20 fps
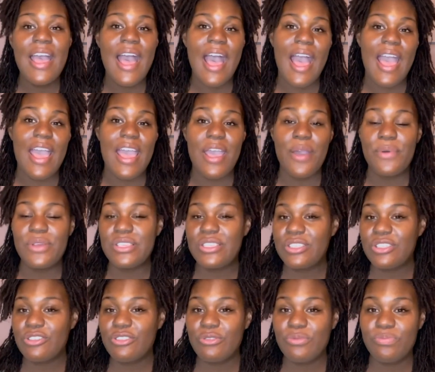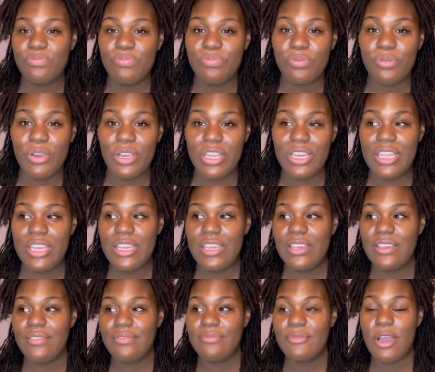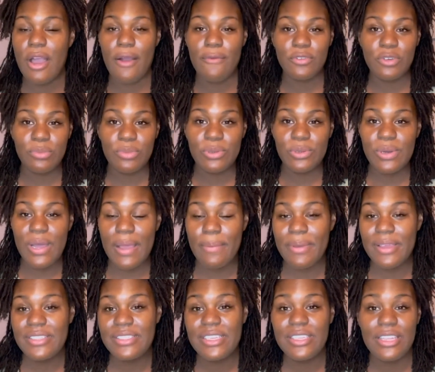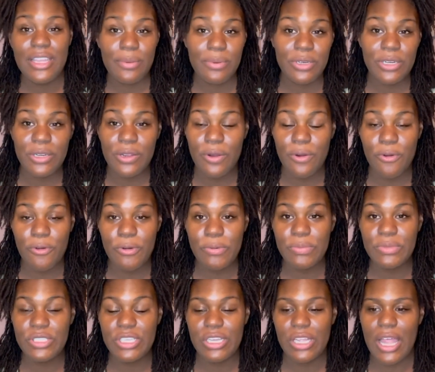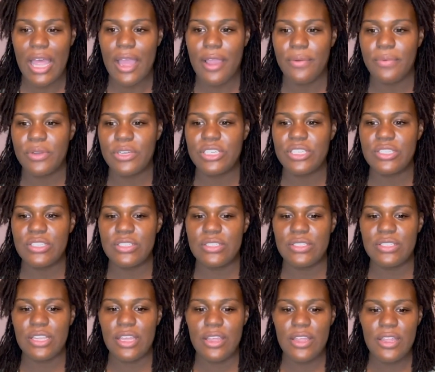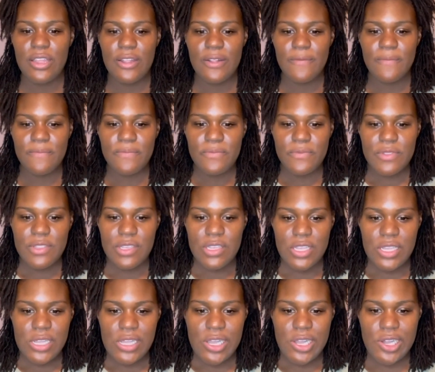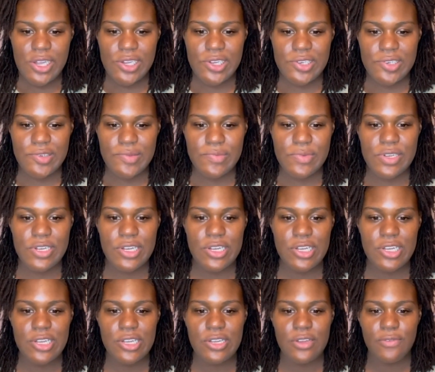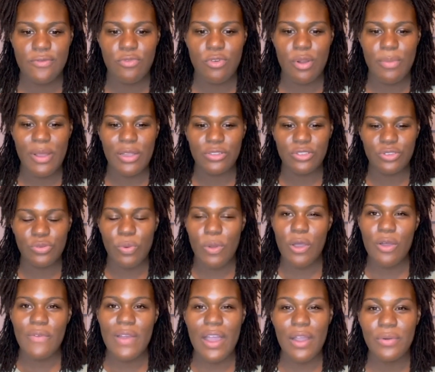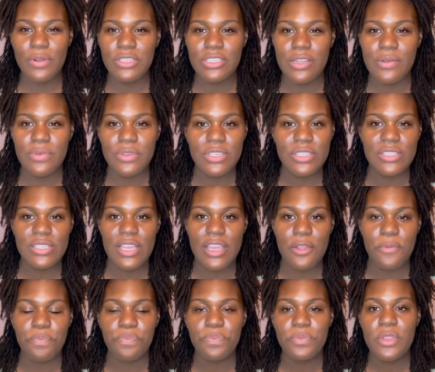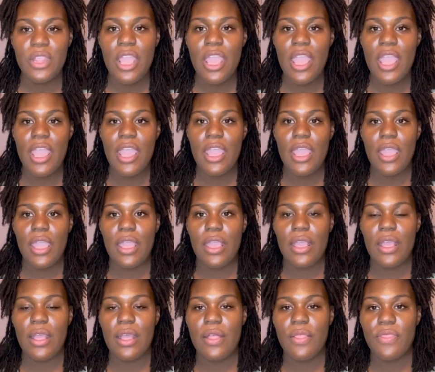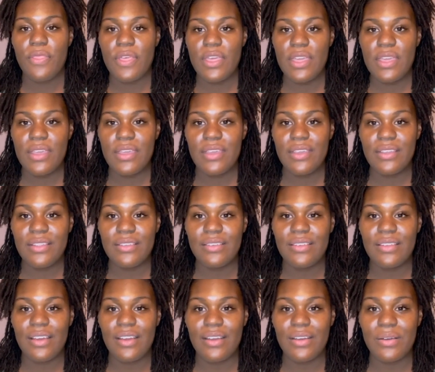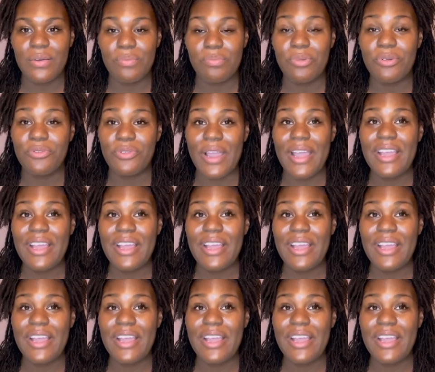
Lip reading: It was still pretty comfortable. I basically labored at home till I was, for about 12 hours, I want to say. And then right before